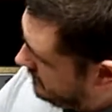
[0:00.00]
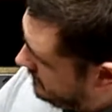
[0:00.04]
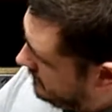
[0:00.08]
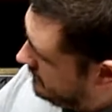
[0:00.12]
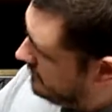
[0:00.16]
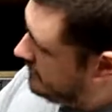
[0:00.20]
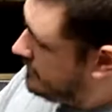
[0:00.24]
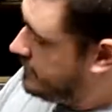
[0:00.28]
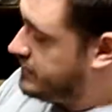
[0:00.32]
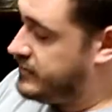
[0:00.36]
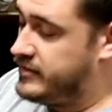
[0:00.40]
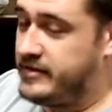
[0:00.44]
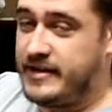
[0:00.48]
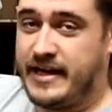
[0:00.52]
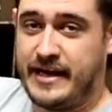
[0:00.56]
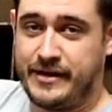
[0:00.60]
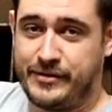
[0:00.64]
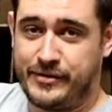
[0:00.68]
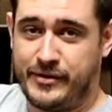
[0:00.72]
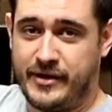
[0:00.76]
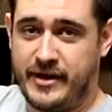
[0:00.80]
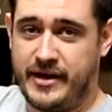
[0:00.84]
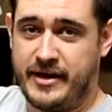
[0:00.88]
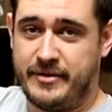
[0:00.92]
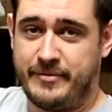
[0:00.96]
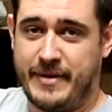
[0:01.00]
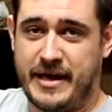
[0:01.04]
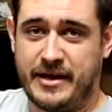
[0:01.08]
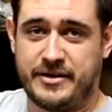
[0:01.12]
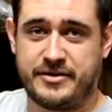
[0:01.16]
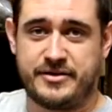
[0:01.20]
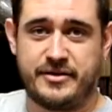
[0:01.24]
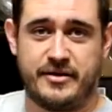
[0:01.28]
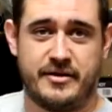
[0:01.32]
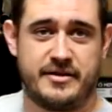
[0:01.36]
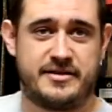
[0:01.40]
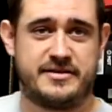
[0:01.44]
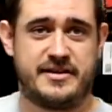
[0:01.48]
Clear that thing, make
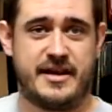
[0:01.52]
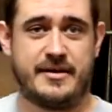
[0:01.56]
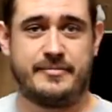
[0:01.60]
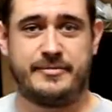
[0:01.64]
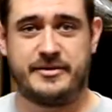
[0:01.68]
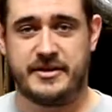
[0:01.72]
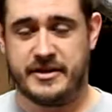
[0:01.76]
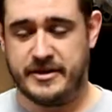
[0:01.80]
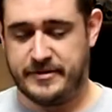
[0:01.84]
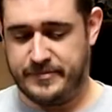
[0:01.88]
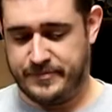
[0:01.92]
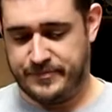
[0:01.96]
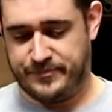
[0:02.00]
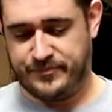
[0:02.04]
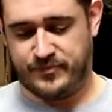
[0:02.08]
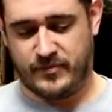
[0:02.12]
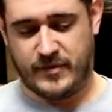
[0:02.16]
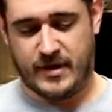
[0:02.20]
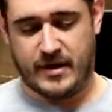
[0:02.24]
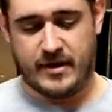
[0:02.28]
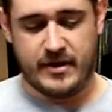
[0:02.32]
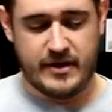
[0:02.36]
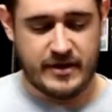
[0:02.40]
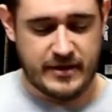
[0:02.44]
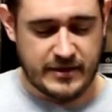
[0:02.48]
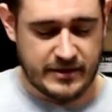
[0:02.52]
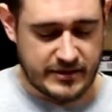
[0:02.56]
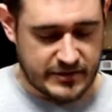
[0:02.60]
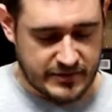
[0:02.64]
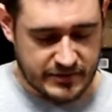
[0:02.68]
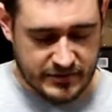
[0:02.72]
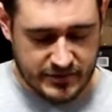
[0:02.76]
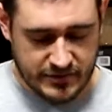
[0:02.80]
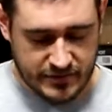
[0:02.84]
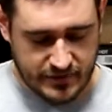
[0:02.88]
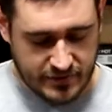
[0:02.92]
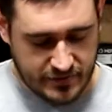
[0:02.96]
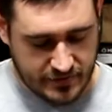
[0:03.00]
sure it's empty.
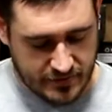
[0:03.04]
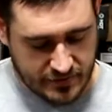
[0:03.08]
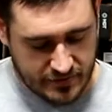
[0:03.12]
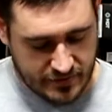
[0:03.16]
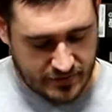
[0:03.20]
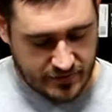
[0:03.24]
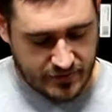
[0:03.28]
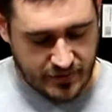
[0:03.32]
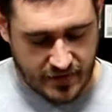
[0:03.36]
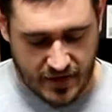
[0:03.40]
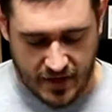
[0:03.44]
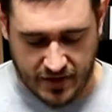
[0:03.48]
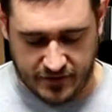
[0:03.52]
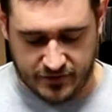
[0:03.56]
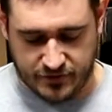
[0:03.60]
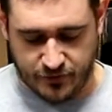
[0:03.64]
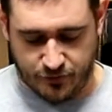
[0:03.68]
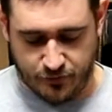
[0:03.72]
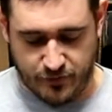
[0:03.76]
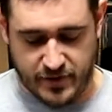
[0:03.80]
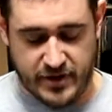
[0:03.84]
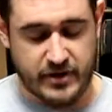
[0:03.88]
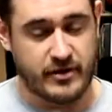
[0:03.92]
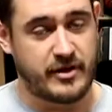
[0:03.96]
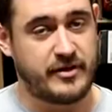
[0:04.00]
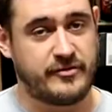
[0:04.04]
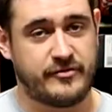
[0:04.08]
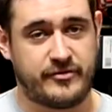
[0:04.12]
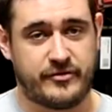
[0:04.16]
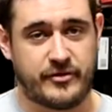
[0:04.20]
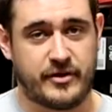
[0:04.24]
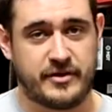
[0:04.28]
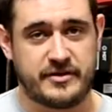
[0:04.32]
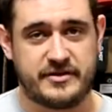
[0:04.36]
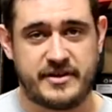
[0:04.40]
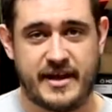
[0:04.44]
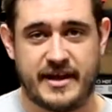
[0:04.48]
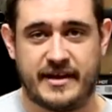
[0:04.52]
Knock the rear and
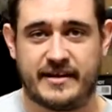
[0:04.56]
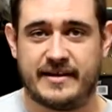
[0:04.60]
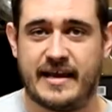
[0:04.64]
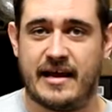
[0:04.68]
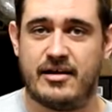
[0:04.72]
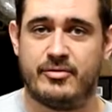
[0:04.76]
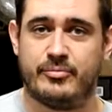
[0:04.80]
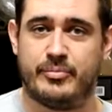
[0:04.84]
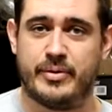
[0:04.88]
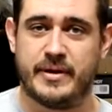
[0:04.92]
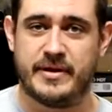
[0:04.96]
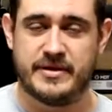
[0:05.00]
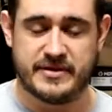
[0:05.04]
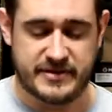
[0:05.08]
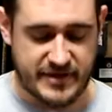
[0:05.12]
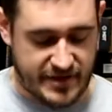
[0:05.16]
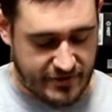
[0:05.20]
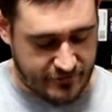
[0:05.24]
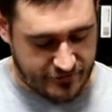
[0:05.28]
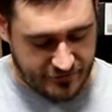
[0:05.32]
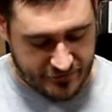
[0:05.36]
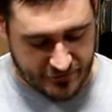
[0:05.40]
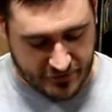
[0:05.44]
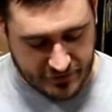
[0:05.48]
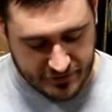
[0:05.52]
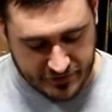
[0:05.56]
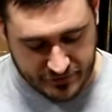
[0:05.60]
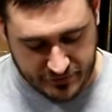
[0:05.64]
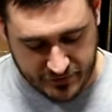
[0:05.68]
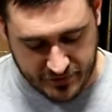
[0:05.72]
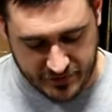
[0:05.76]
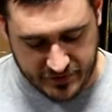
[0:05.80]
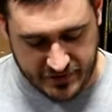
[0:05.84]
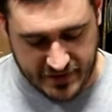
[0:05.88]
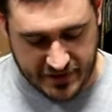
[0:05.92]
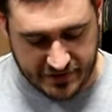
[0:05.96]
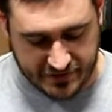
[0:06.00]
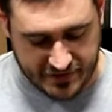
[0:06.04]
front takedown pins out first. We're going
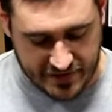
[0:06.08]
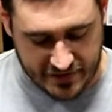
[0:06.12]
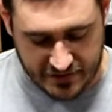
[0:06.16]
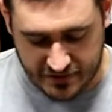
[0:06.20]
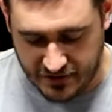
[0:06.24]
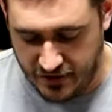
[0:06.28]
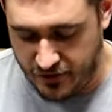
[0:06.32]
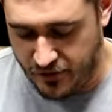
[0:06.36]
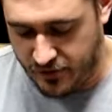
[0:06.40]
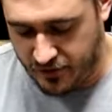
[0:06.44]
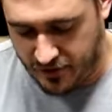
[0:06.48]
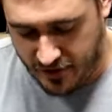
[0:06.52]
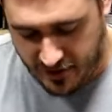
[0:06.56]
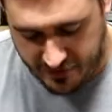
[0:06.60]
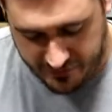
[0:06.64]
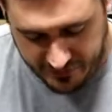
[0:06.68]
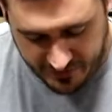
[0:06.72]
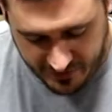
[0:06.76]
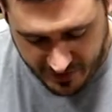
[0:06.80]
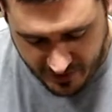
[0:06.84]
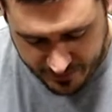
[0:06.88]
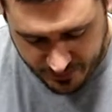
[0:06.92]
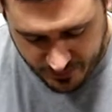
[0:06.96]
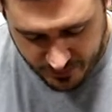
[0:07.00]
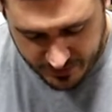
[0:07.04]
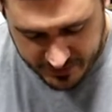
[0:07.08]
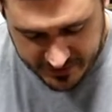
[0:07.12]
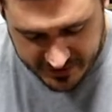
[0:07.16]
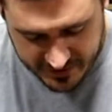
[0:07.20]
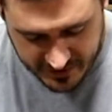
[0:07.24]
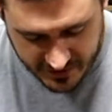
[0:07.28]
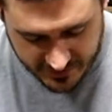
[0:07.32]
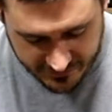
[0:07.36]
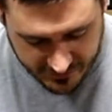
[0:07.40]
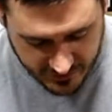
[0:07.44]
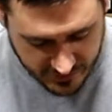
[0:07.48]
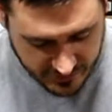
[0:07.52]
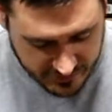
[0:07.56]
to take that lower off the upper
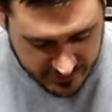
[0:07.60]
receiver.